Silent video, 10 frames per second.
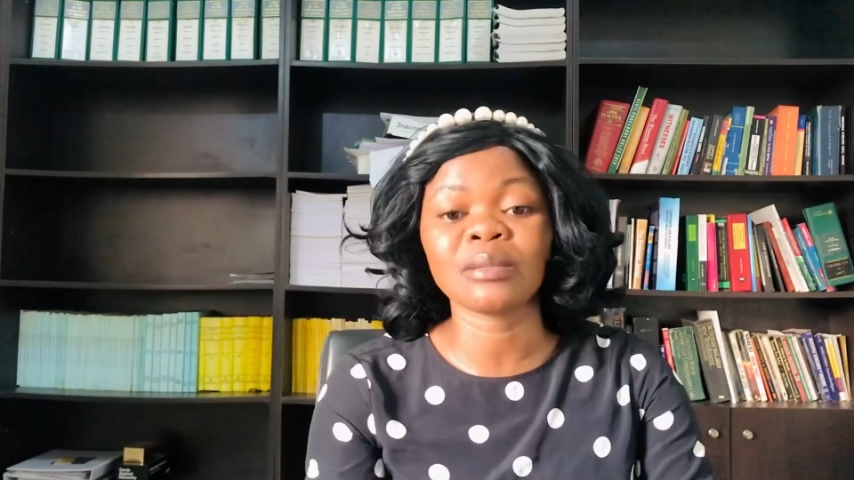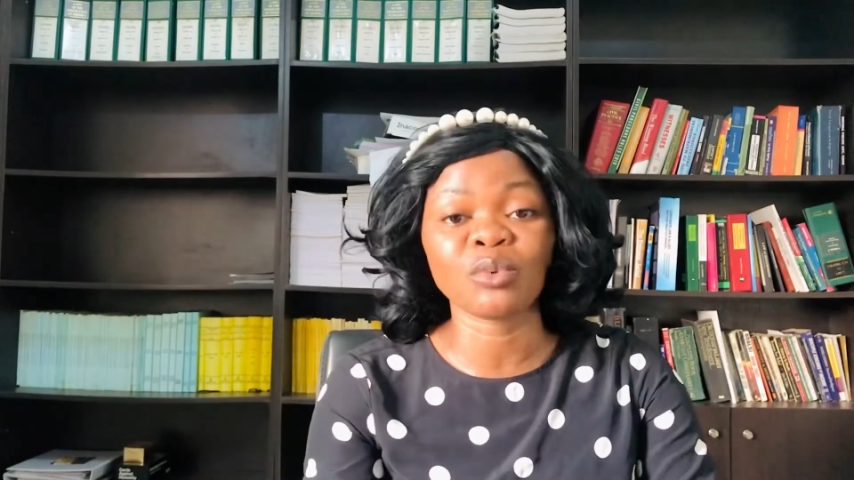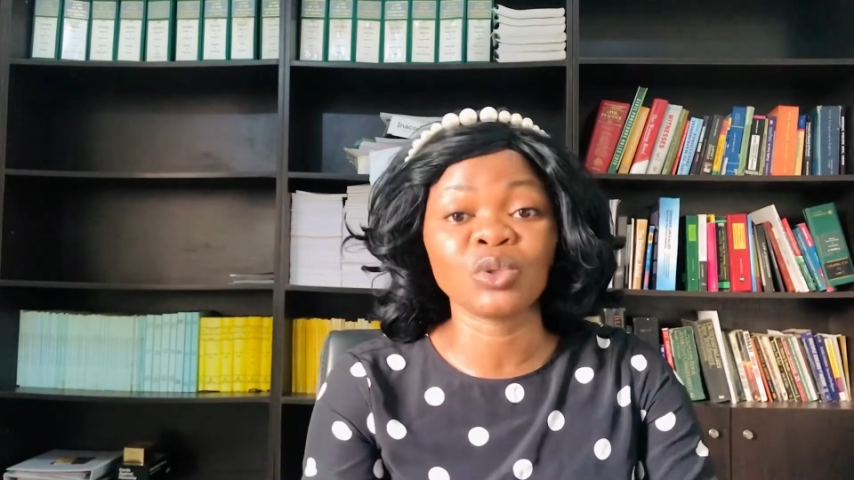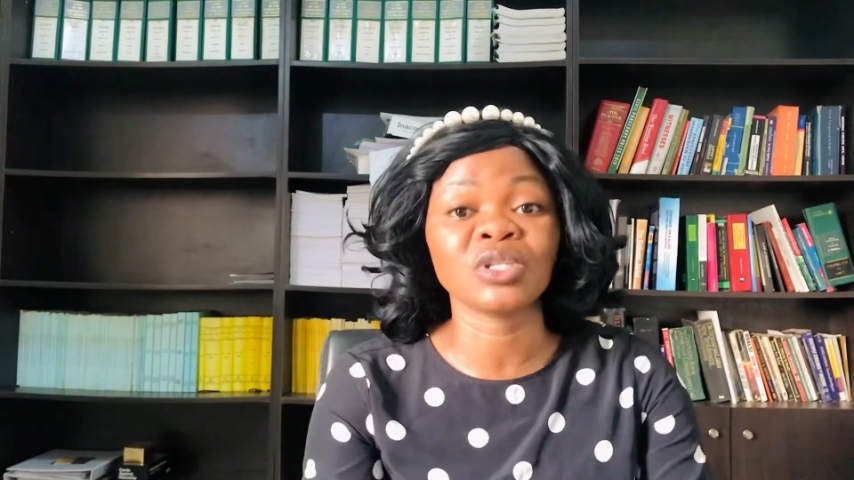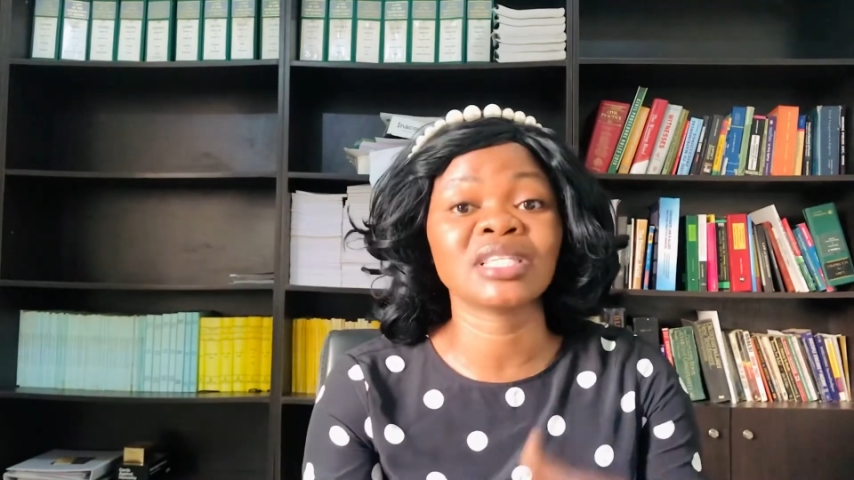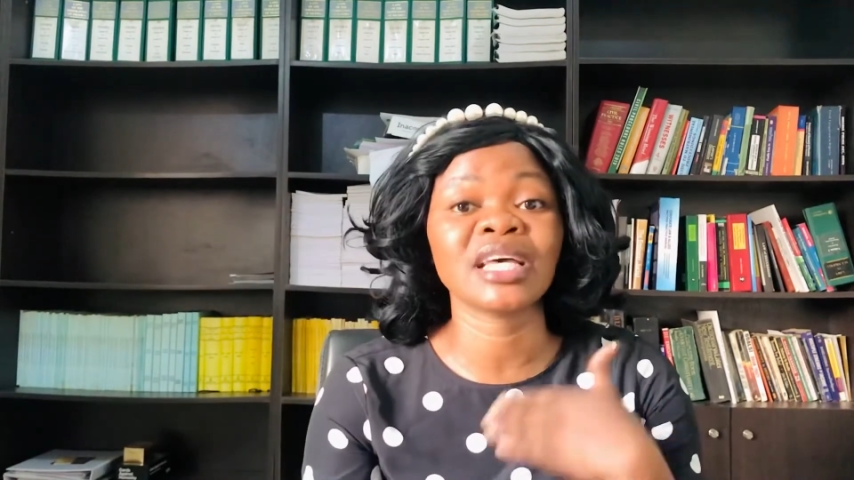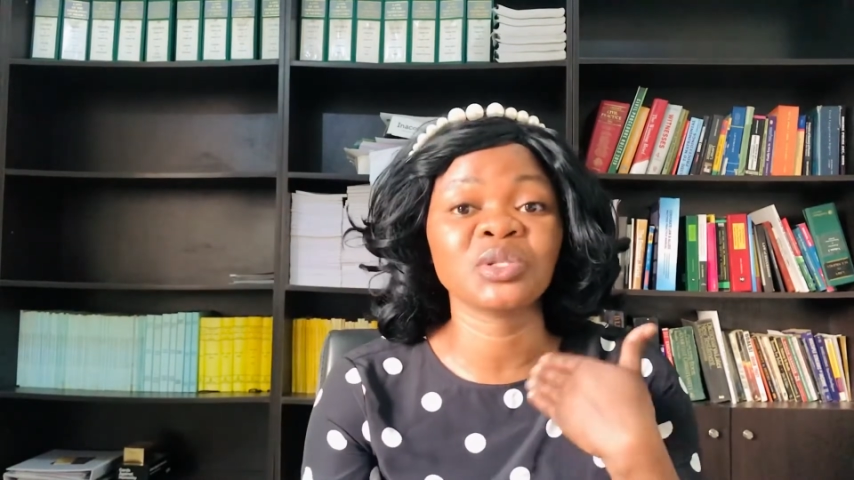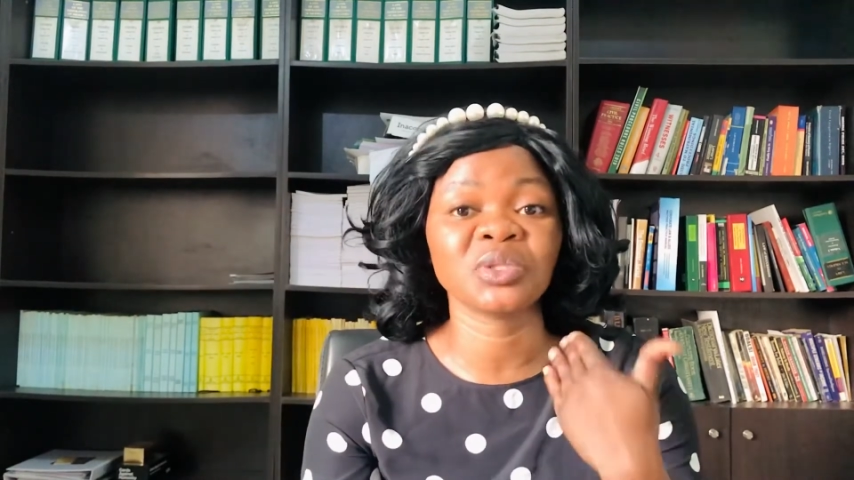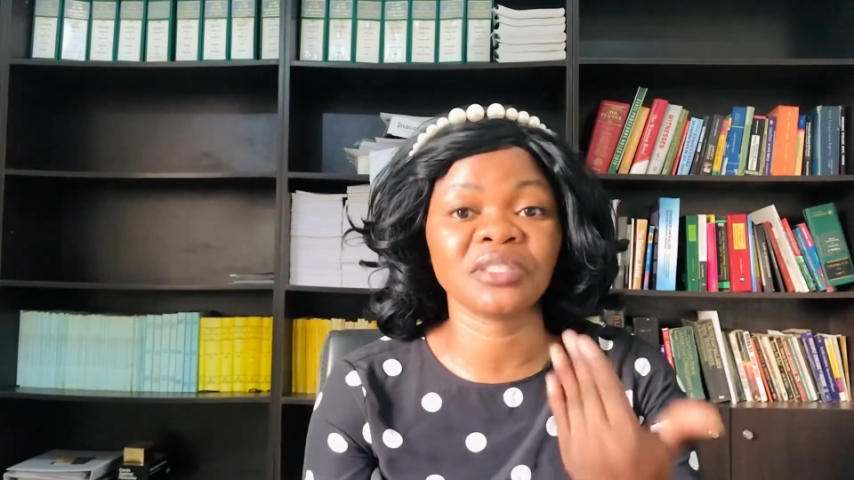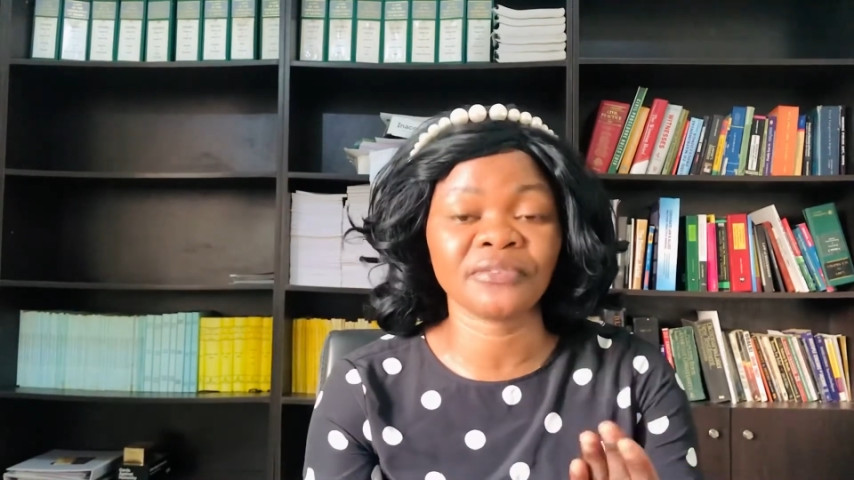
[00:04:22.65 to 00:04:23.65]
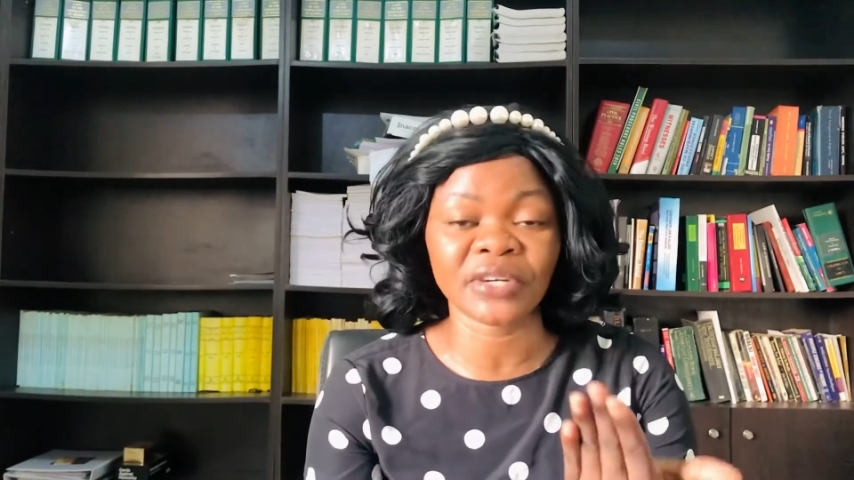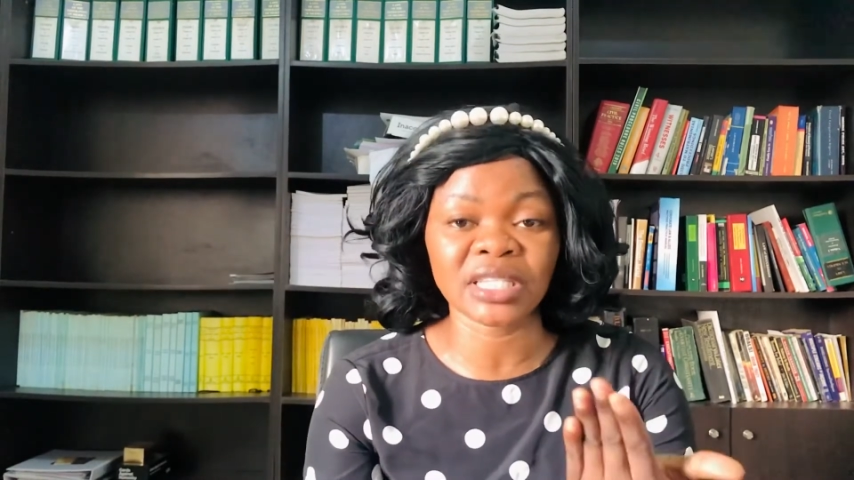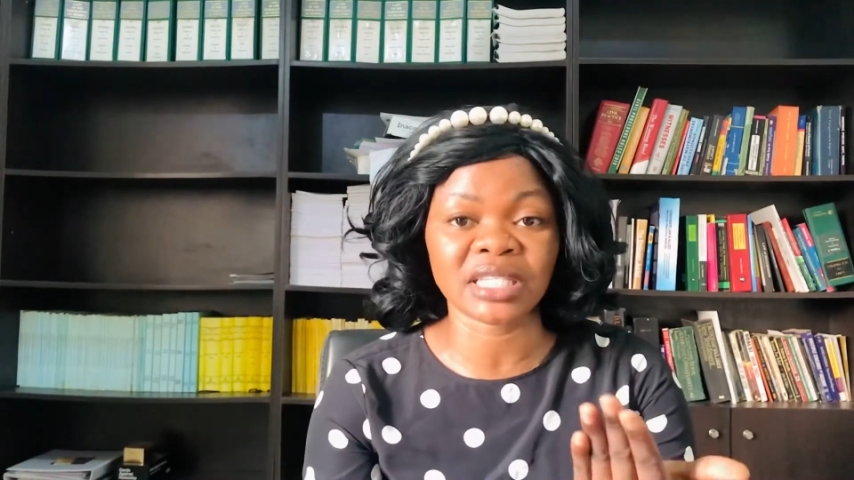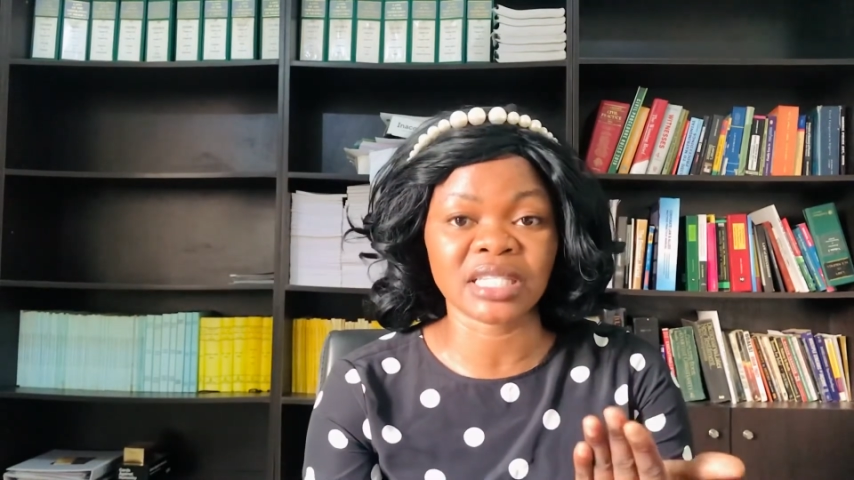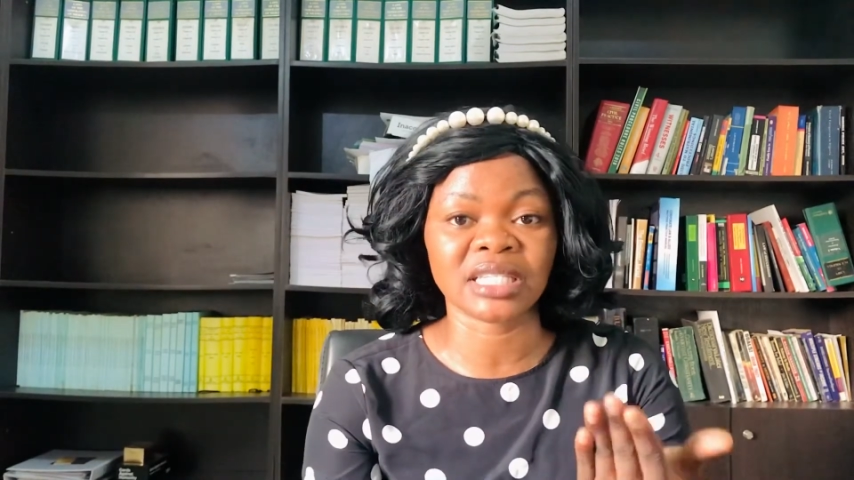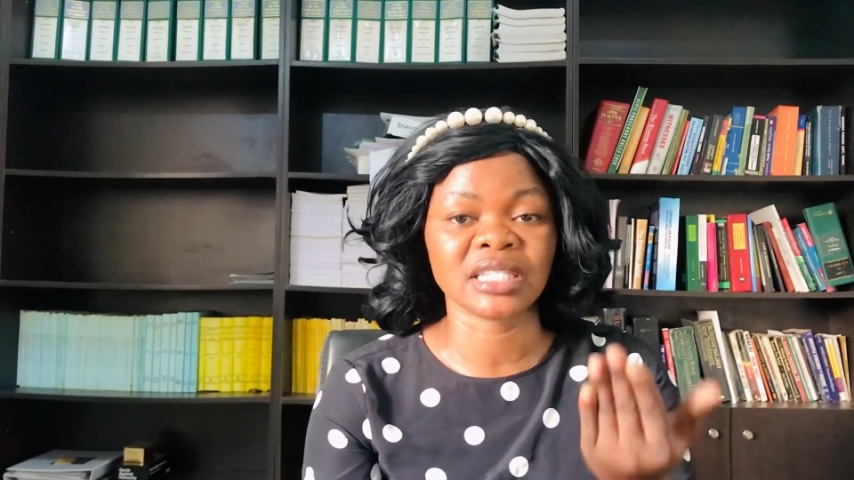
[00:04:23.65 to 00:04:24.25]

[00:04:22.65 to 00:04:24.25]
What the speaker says: to settle differences